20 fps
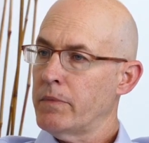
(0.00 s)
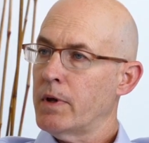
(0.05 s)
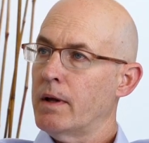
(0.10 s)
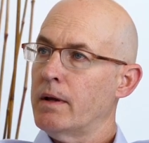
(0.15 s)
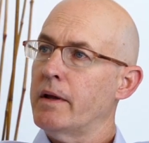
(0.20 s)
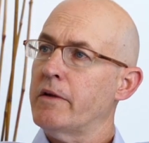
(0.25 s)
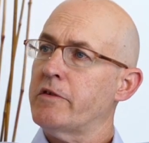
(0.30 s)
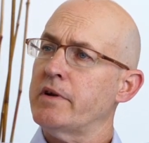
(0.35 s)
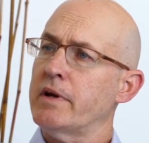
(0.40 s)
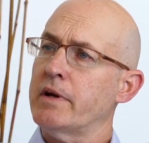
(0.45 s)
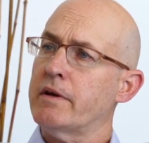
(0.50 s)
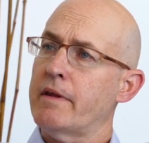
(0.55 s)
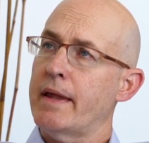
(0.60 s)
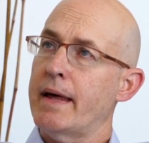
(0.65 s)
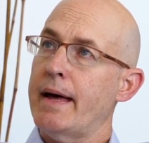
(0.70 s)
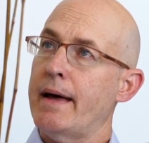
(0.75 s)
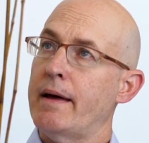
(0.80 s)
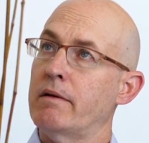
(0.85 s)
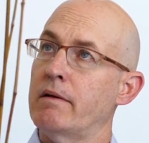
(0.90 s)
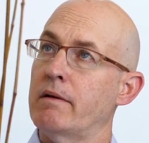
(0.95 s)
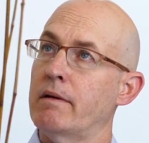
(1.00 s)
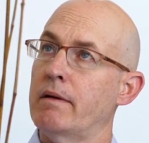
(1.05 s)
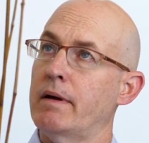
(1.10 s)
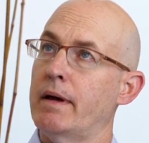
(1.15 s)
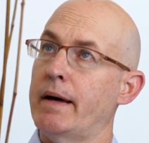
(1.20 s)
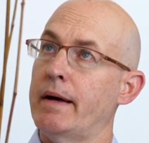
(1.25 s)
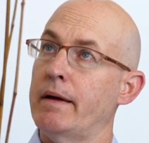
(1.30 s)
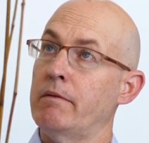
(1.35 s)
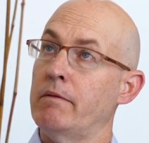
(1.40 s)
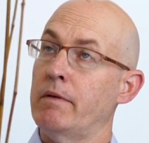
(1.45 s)
Listening to that,
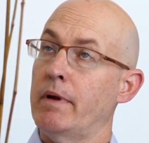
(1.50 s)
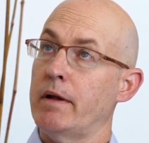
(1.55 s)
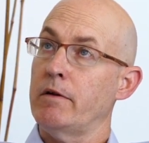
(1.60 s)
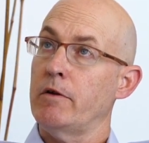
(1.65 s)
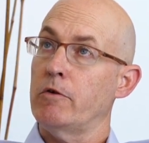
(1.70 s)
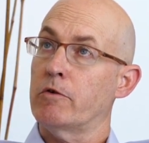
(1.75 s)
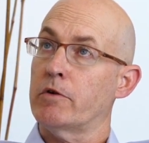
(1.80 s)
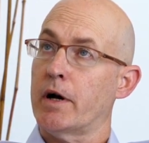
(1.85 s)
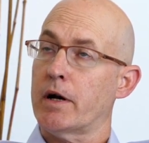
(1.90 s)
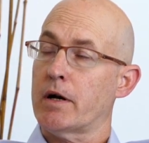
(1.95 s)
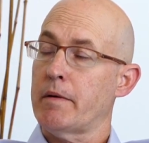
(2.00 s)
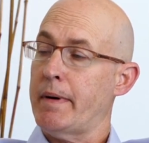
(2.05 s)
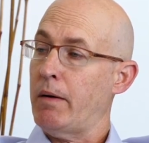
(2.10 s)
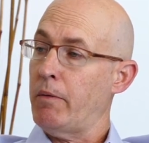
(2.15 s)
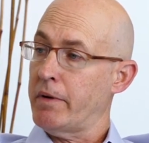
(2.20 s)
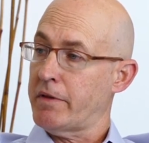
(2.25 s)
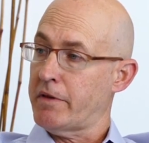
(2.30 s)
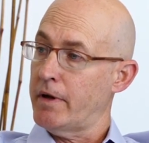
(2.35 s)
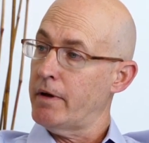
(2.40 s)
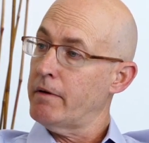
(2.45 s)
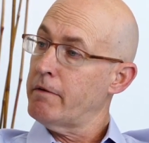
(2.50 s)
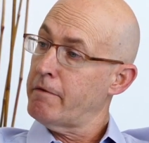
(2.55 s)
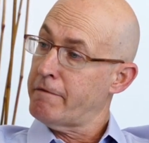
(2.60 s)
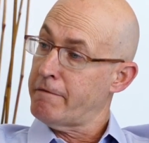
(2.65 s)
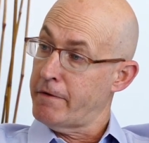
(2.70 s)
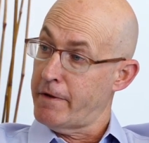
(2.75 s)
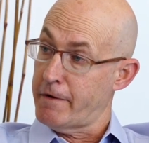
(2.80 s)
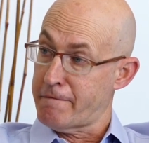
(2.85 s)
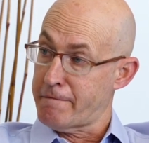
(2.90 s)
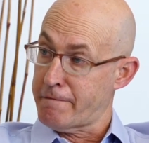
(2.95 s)
and you talked about what
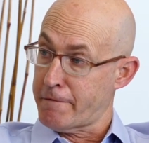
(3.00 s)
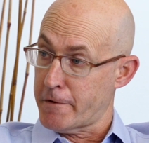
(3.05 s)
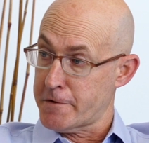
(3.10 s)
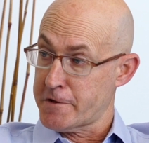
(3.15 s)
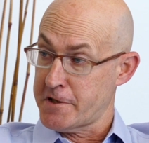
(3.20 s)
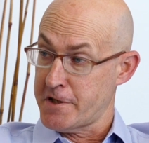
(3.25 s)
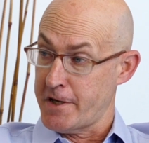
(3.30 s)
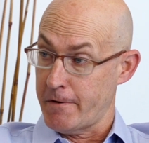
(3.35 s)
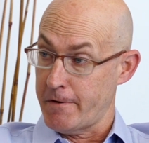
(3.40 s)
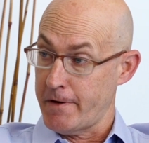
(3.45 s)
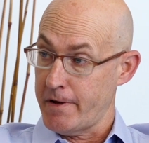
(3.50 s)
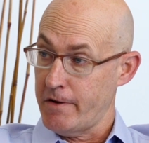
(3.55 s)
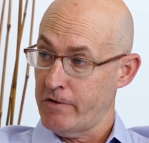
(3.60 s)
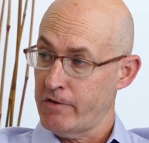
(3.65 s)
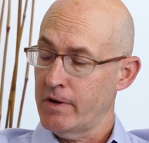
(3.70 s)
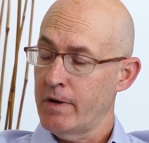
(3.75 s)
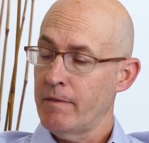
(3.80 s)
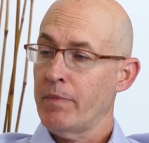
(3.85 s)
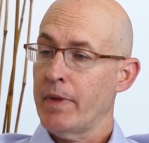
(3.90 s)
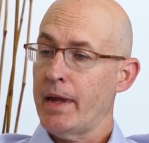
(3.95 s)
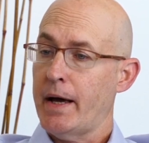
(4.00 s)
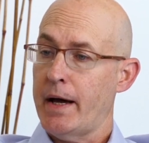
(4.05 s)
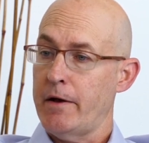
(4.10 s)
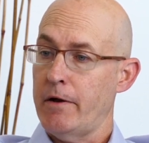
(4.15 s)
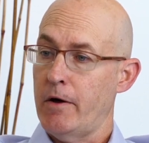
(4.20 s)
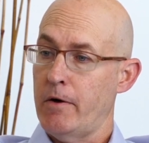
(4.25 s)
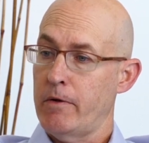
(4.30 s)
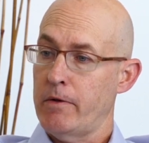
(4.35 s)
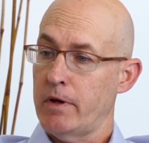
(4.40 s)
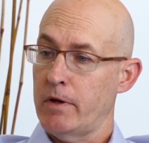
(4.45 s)
the first tier is, I
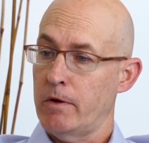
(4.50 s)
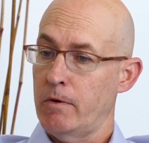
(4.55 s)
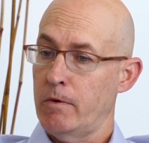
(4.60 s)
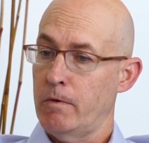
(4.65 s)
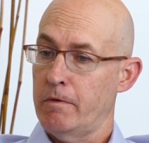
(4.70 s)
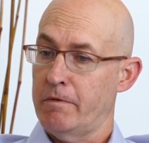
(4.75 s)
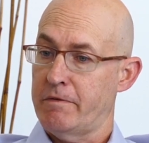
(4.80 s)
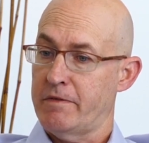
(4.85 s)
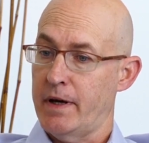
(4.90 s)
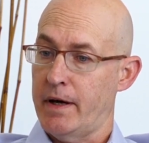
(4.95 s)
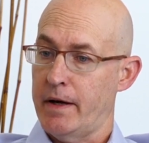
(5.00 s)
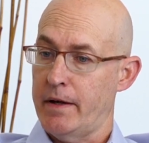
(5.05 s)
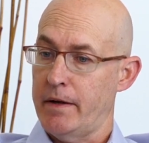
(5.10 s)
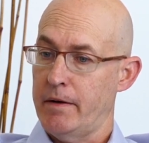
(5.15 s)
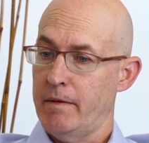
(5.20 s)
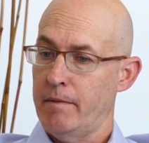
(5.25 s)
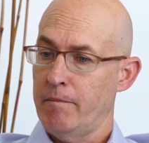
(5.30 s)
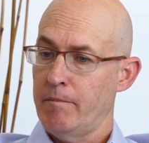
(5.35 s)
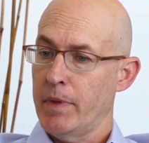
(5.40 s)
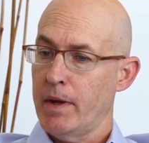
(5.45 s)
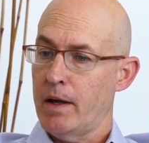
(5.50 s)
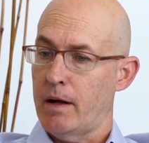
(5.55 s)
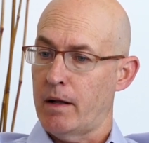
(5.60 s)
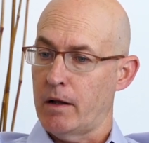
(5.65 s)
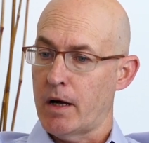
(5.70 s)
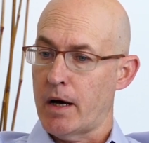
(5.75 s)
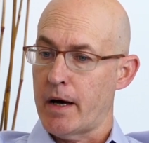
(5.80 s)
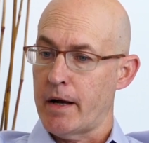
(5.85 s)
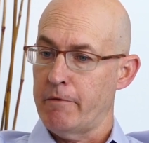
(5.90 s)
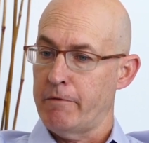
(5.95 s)
know that you have done a
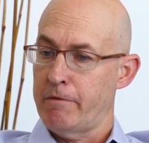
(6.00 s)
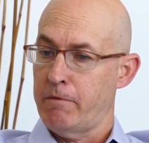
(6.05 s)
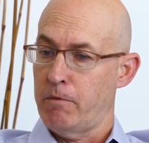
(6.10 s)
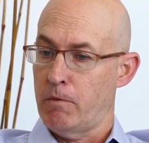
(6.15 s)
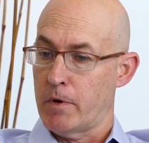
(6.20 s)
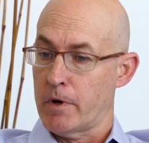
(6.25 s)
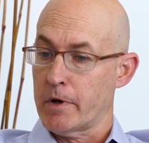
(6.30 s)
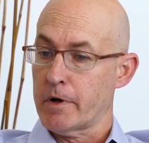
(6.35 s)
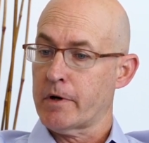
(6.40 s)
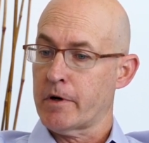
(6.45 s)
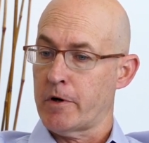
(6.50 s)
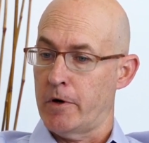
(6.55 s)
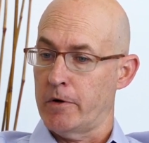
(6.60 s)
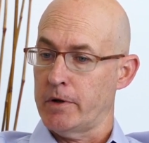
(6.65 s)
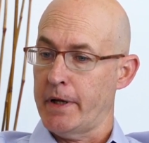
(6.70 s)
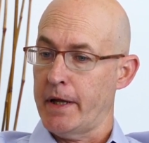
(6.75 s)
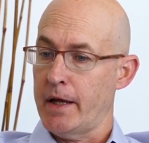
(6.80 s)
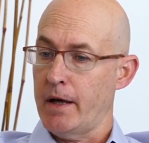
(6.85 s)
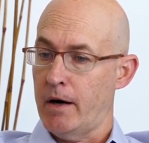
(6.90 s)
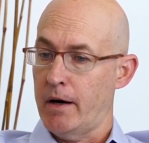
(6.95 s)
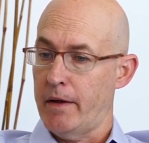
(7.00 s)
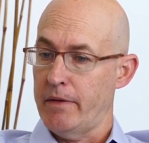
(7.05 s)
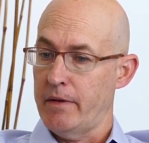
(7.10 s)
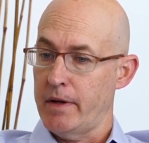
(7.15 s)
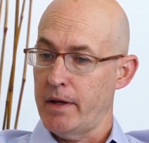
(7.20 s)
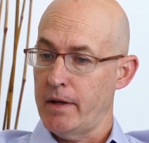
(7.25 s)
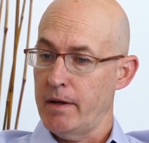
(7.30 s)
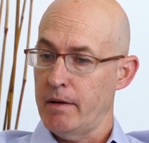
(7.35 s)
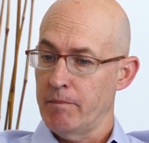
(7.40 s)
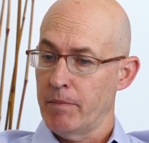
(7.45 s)
lot of work currently on
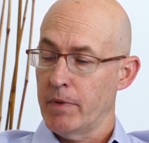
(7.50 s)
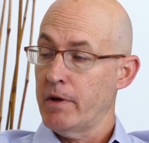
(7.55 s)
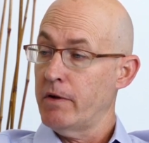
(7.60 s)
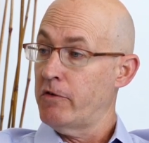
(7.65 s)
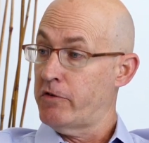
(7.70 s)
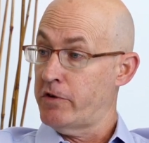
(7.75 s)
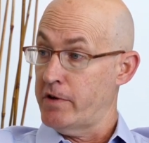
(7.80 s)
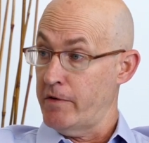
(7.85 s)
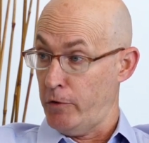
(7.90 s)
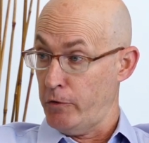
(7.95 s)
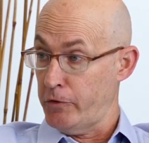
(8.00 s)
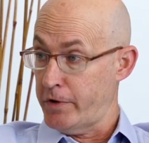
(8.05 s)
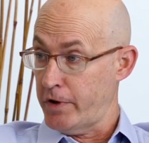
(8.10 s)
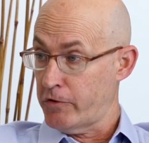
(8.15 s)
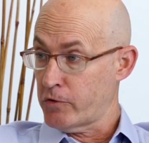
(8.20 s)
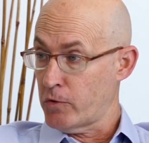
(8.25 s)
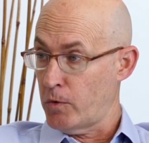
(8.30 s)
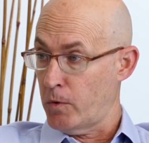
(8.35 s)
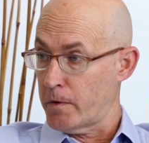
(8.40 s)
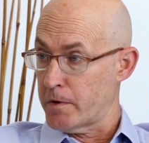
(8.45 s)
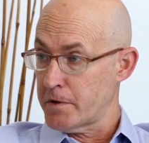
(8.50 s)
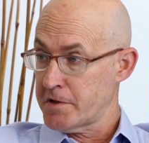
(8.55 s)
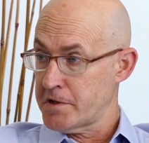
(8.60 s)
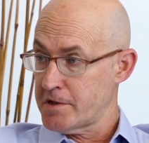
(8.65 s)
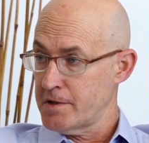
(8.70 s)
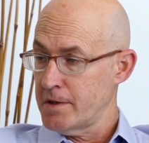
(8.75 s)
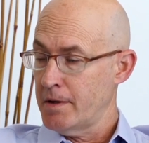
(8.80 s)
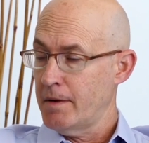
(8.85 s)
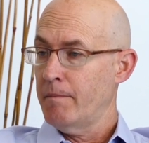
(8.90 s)
the civil discourse,